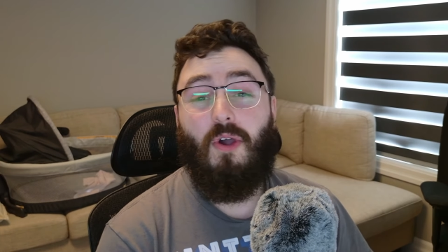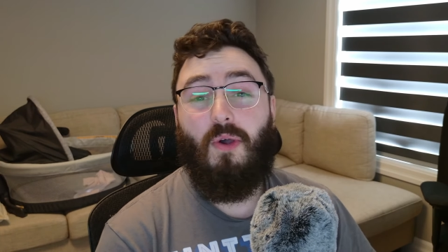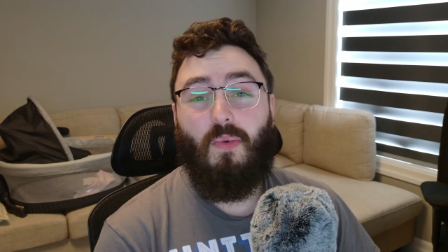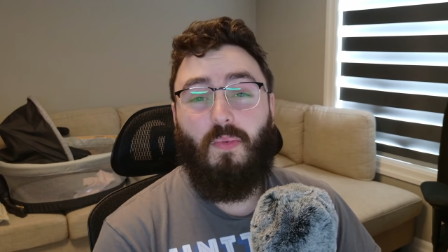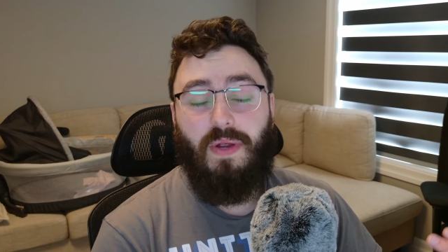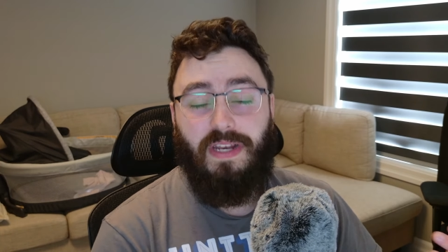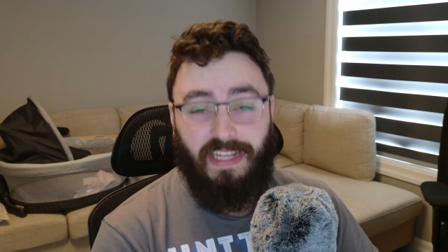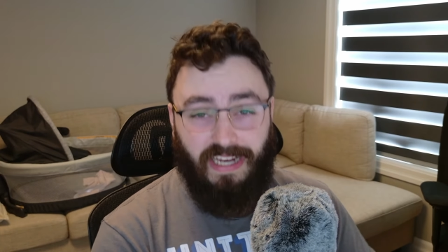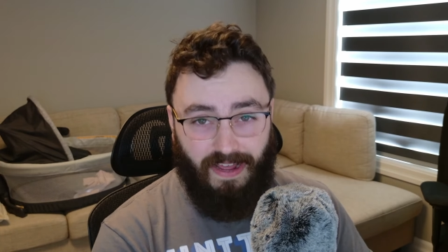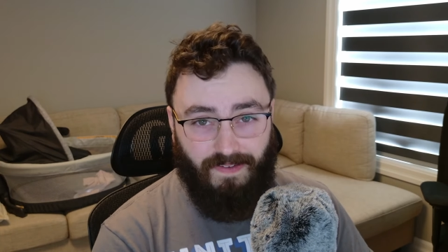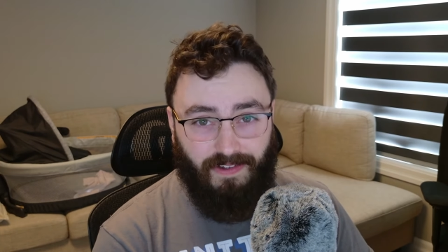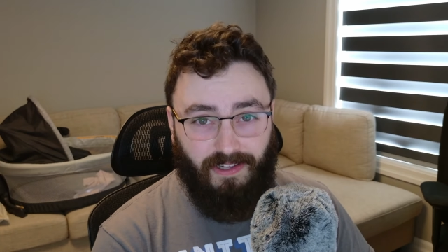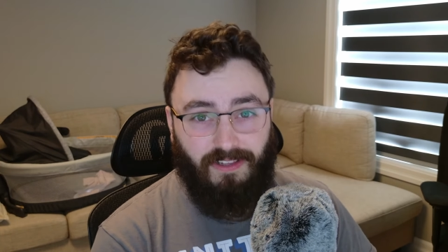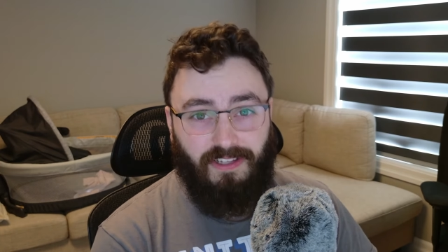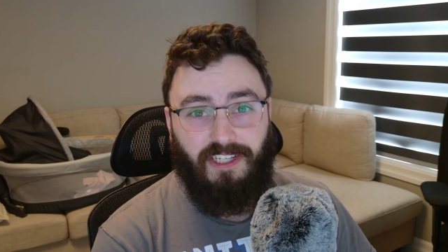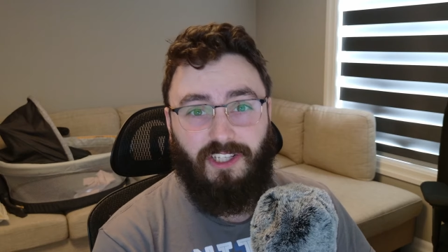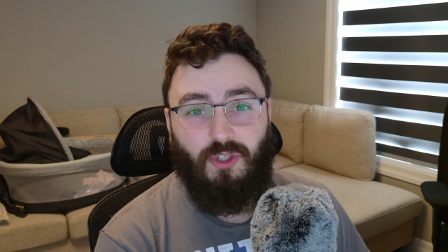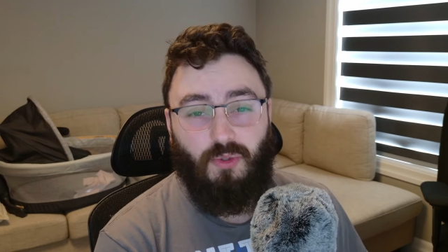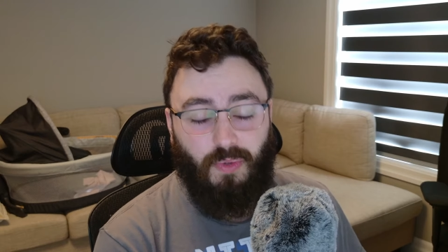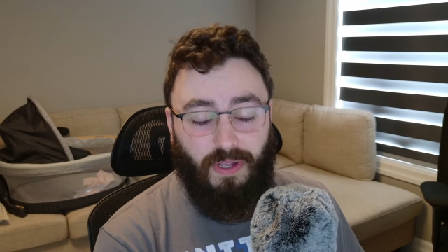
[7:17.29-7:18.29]
We did have a
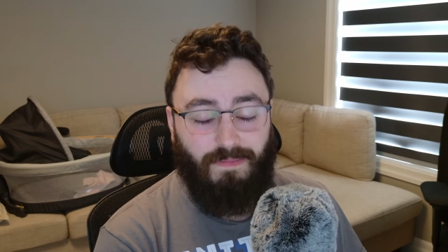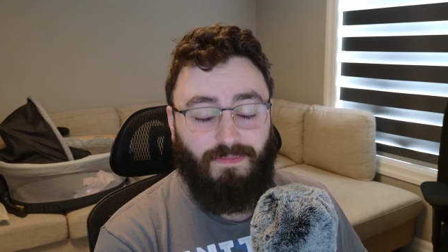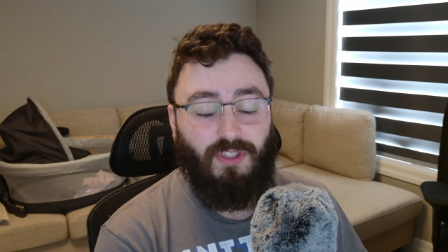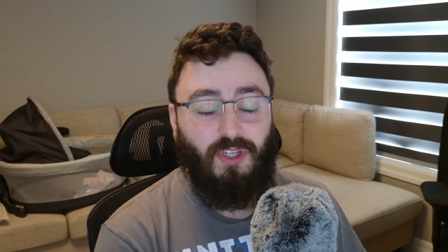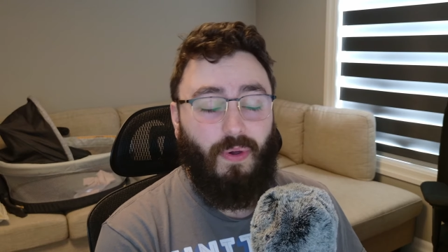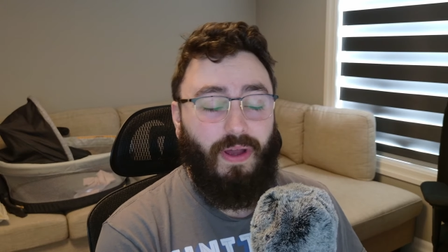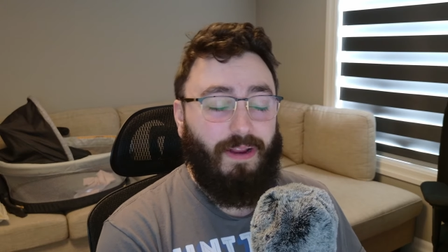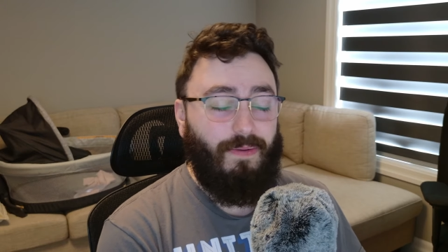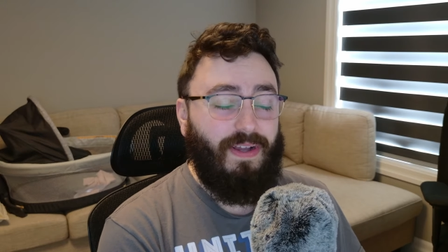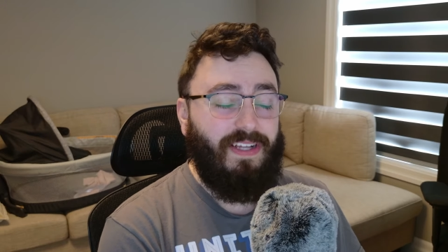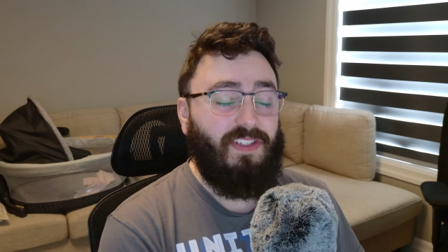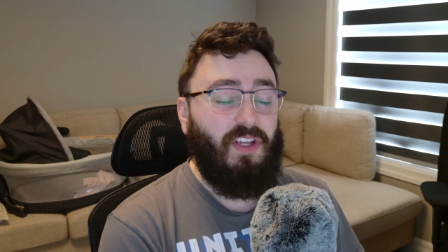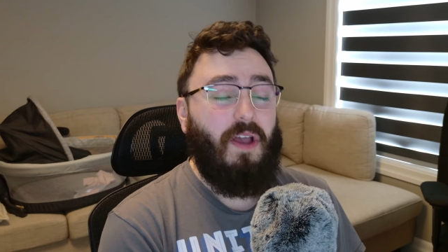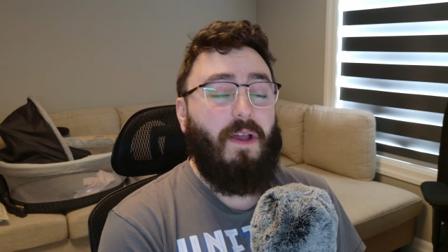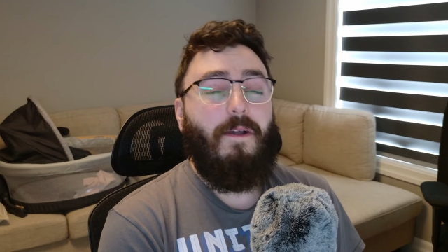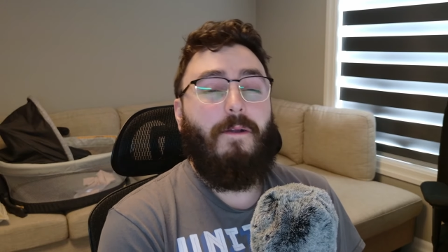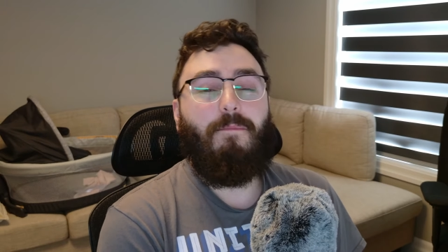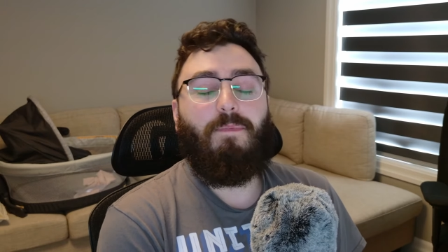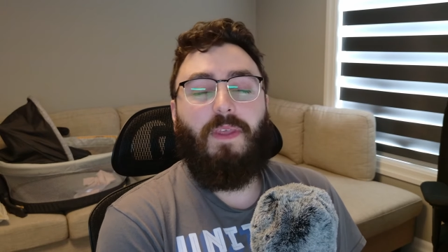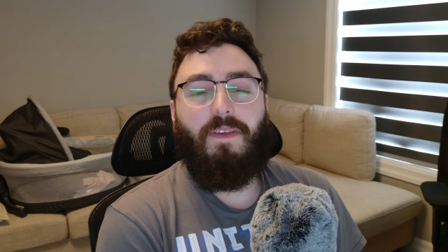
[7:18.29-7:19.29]
clean sweep. So anyways,
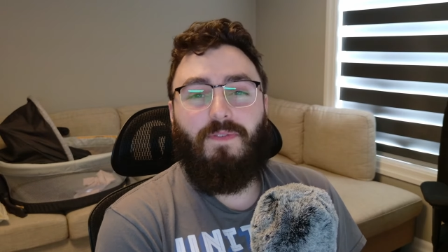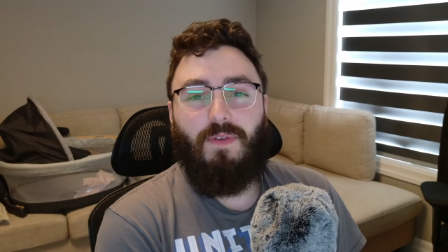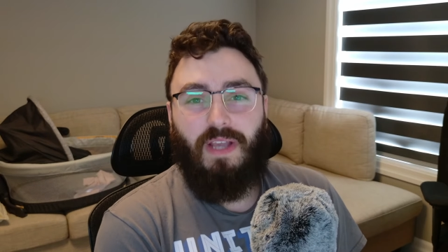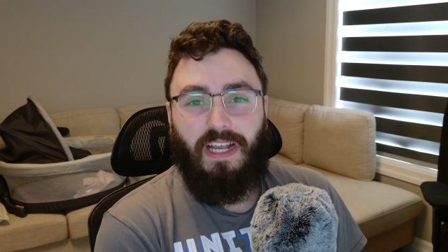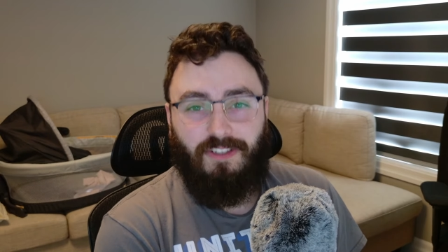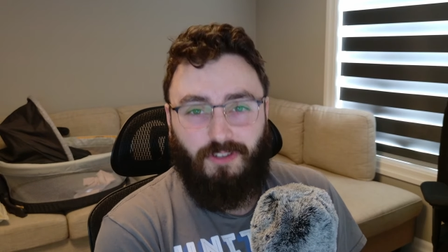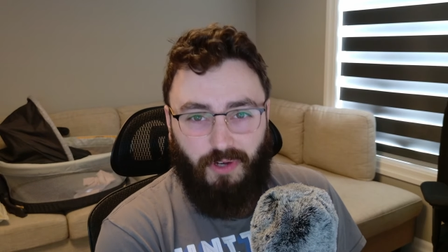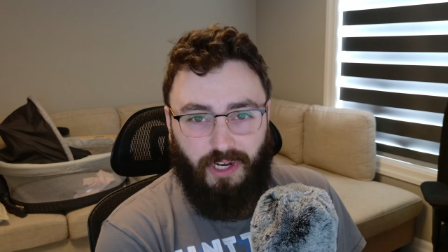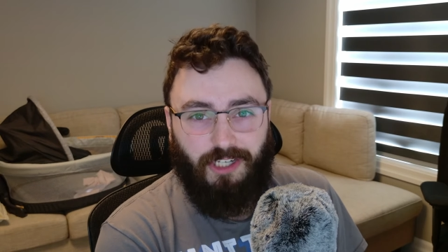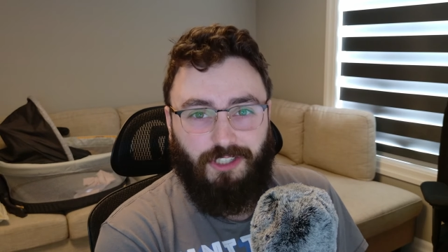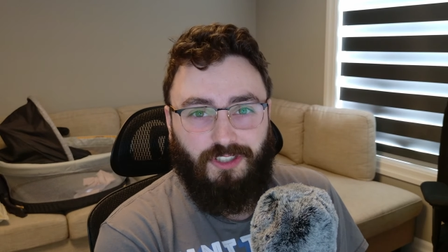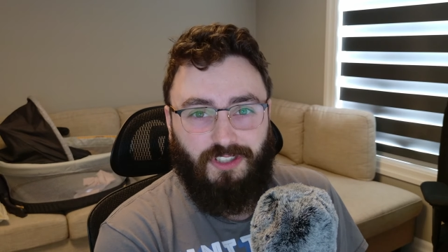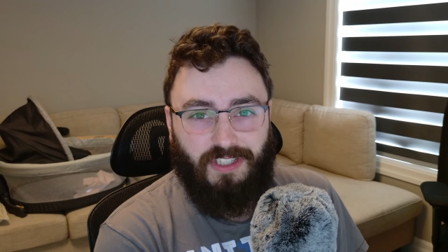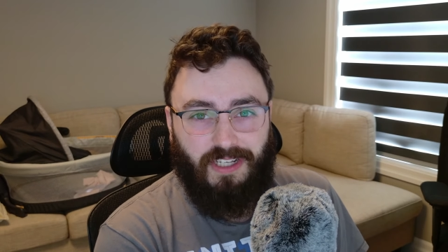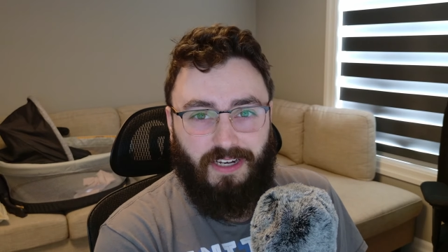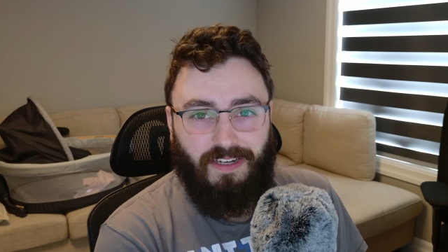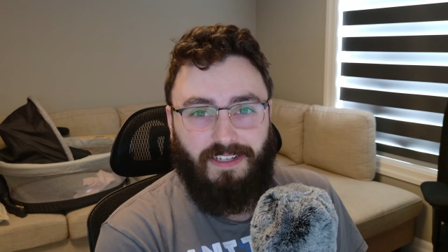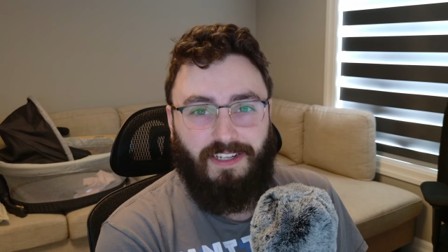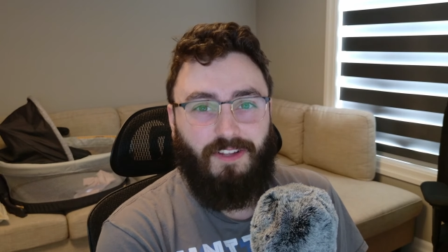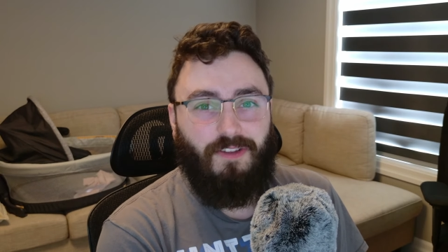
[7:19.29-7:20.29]
if you guys are interested
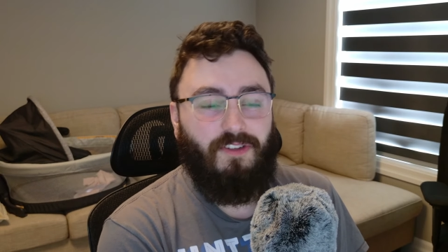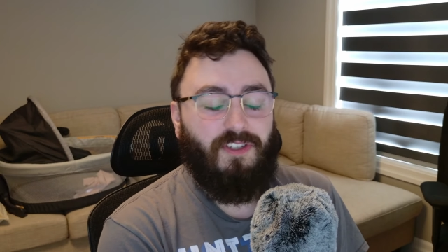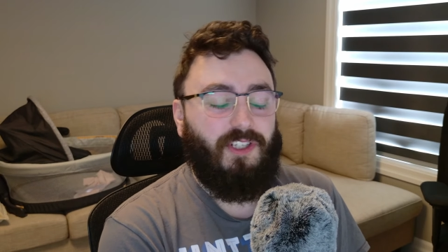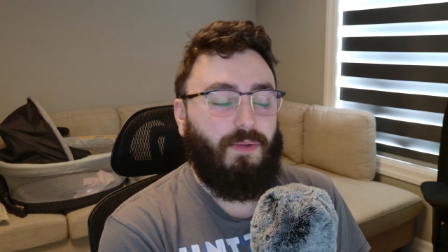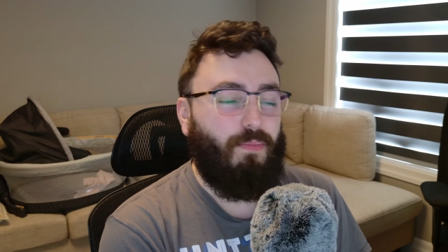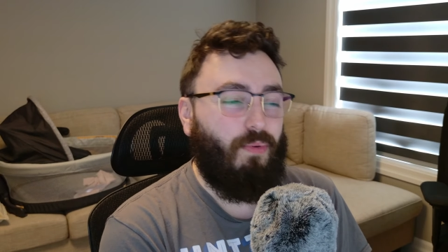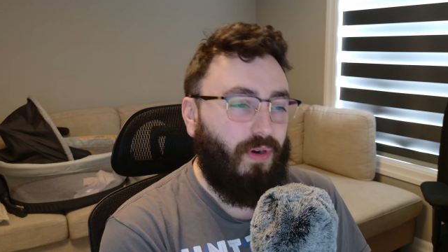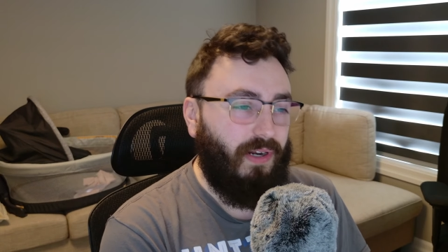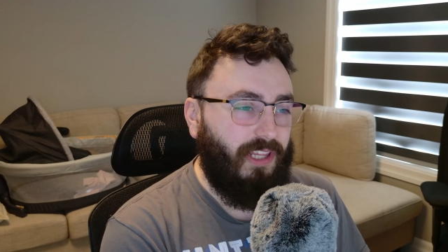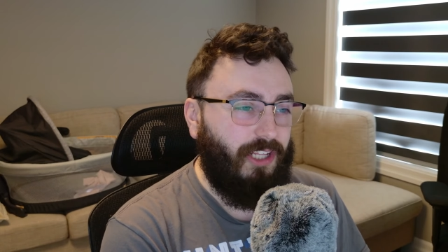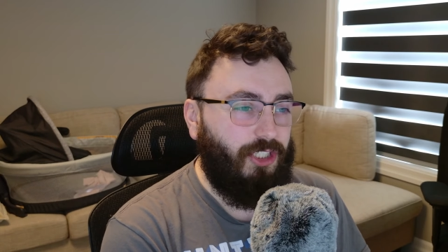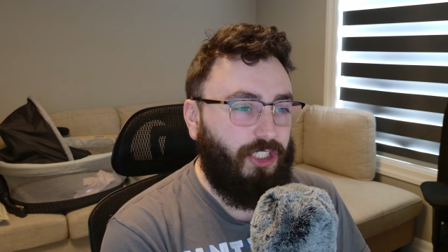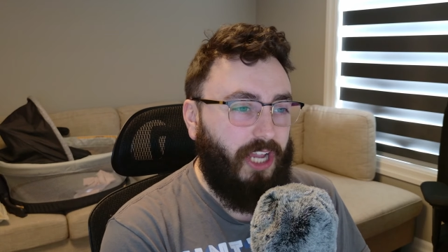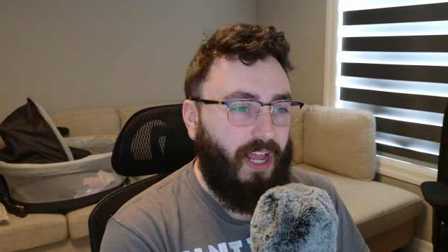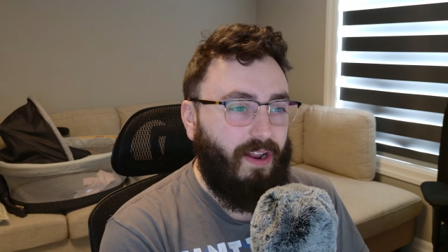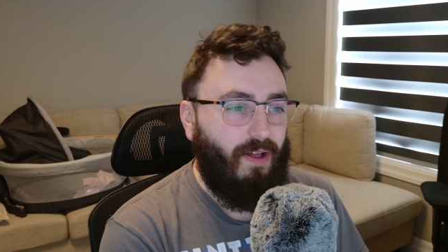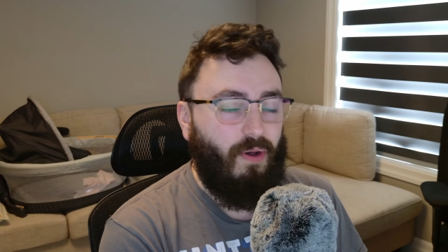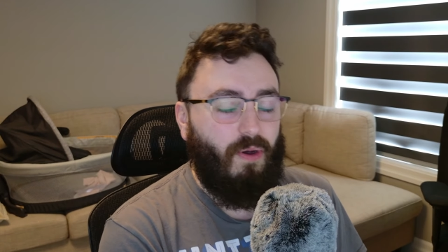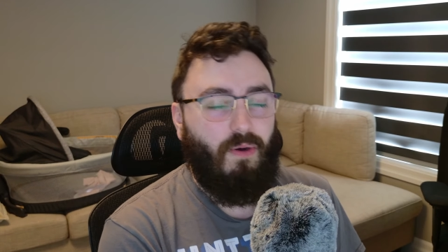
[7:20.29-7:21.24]
in either supporting the channel